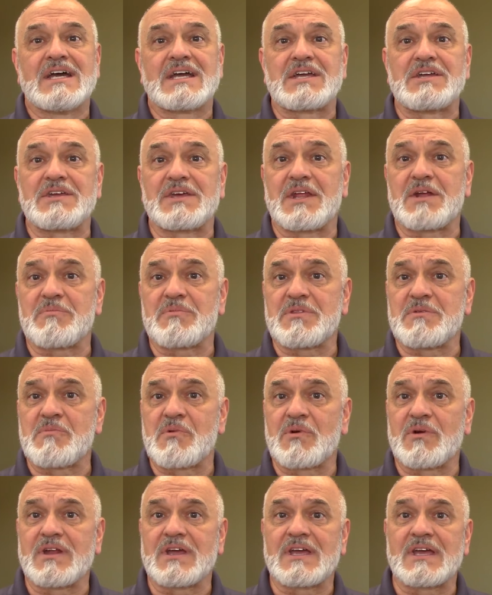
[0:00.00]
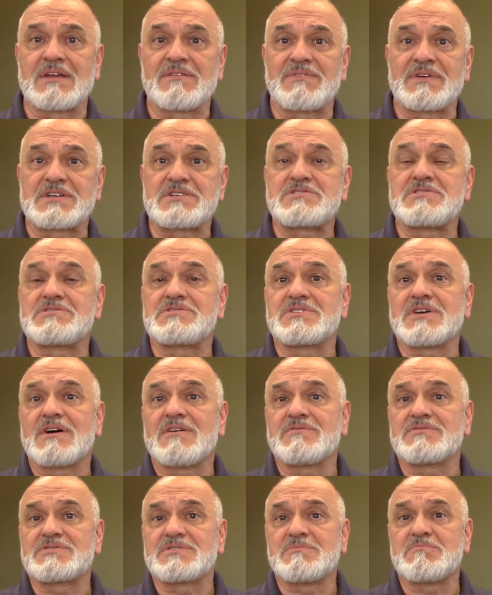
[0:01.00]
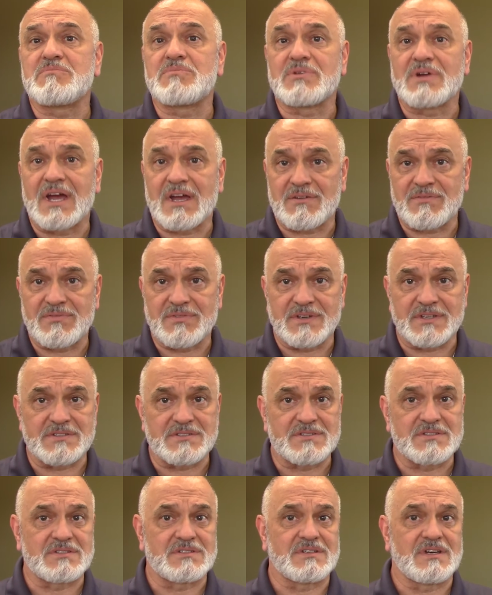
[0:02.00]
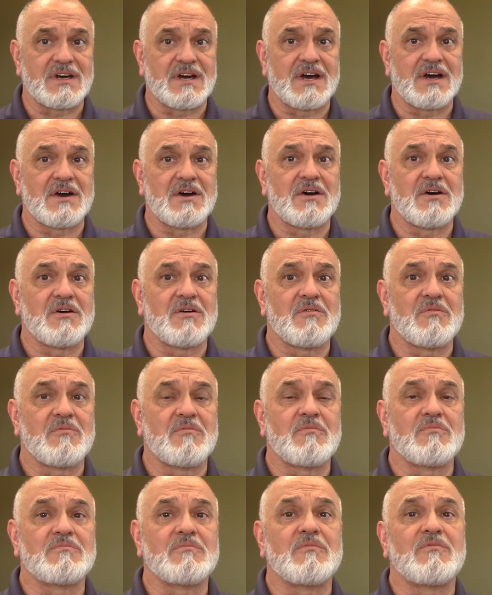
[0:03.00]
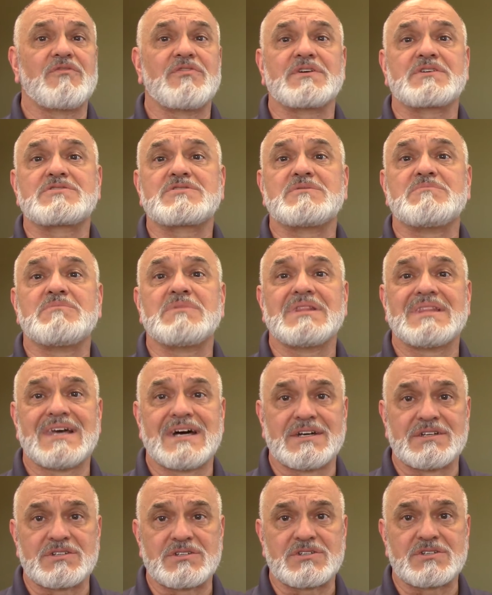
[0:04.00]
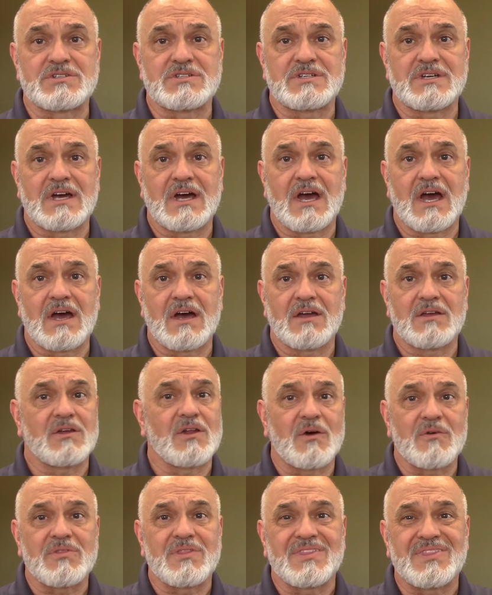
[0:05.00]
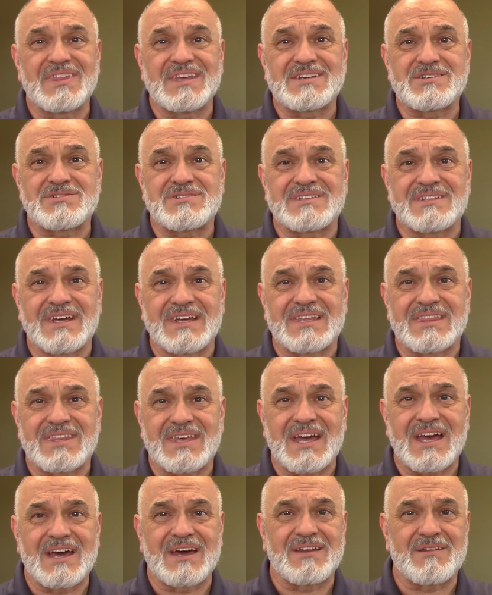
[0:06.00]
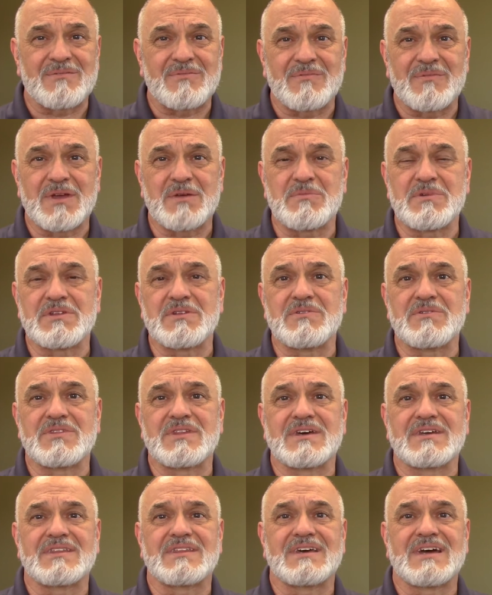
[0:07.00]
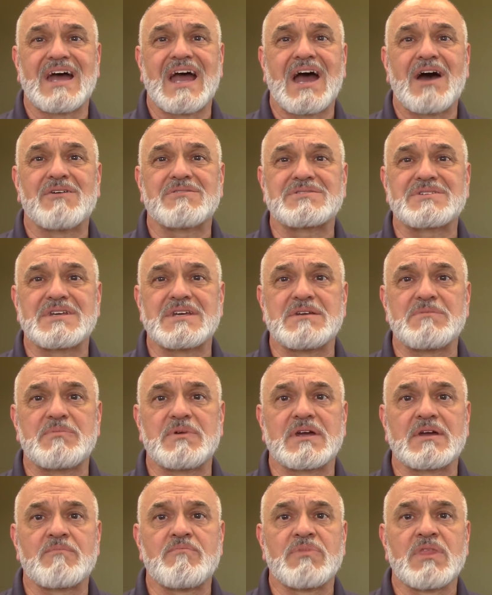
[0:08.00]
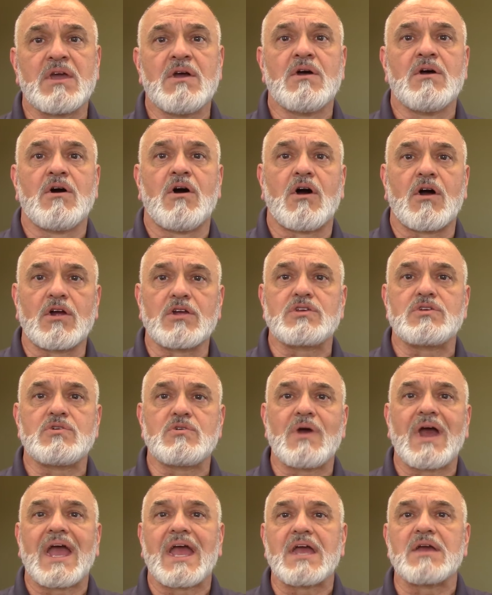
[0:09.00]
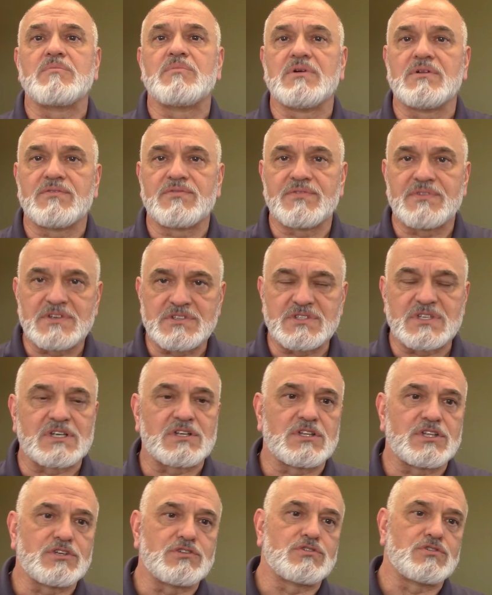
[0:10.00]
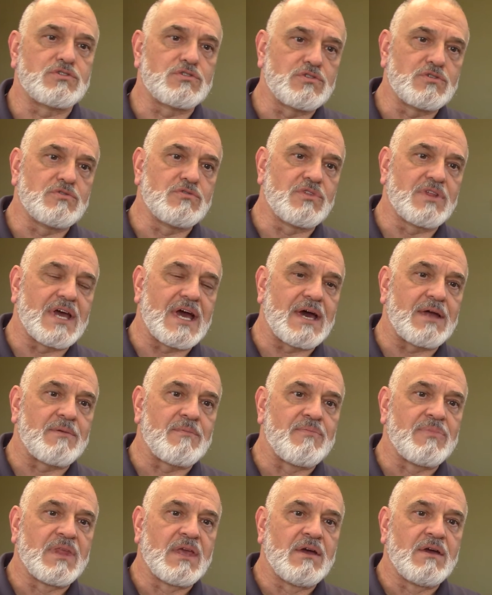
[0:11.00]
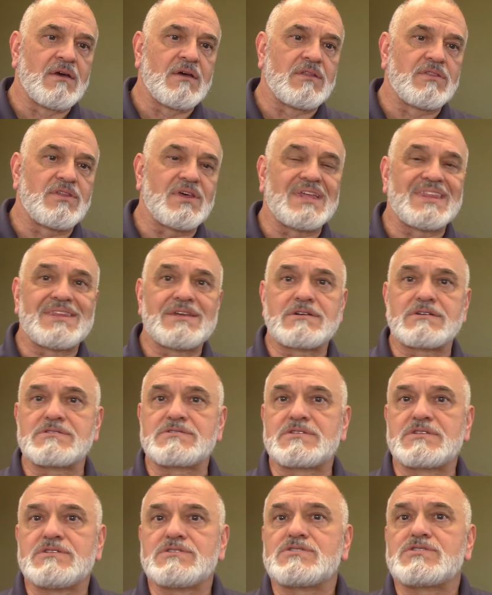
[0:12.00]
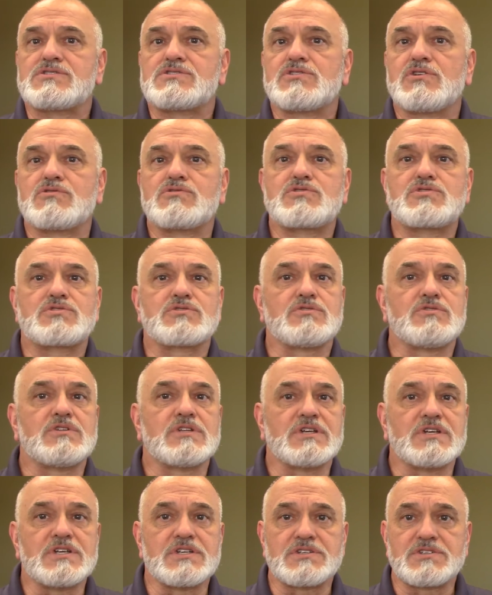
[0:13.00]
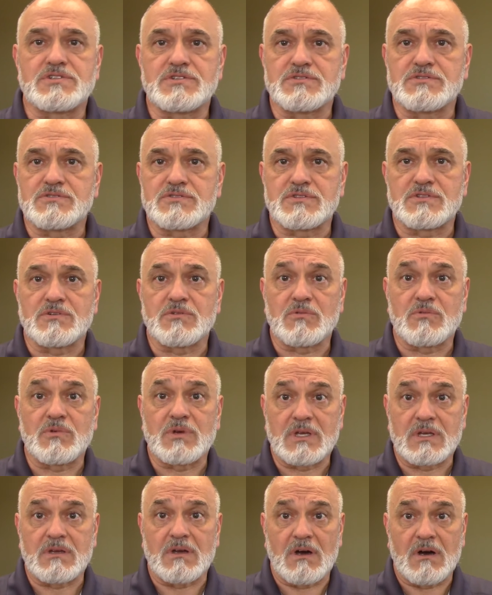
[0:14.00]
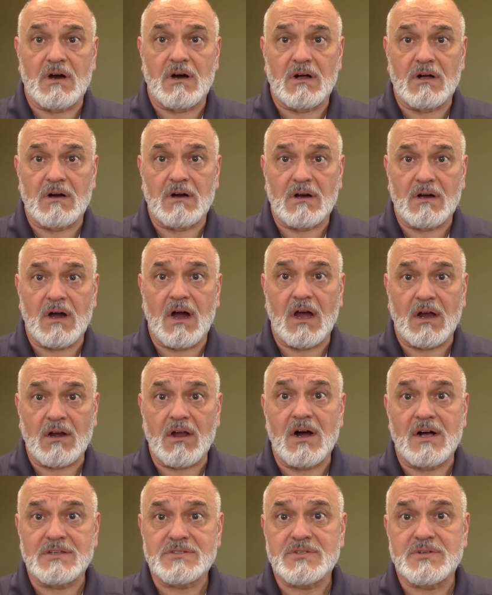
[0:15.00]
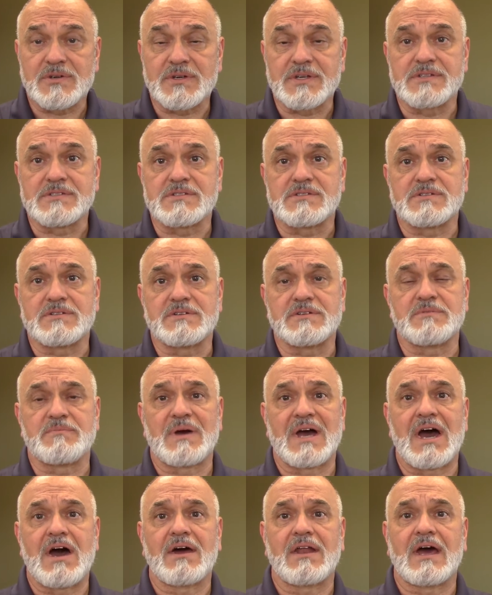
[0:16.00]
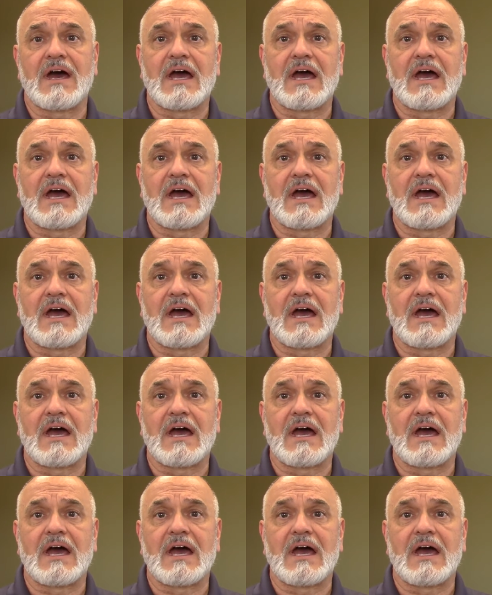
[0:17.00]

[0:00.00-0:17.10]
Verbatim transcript: Can you get up in the morning and fix yourself some breakfast, um, fix some lunch, uh, you know, things like that. Maybe do the, the housekeeping. Are you able physically to do that? Then there's the social issues that we all are also concerned about.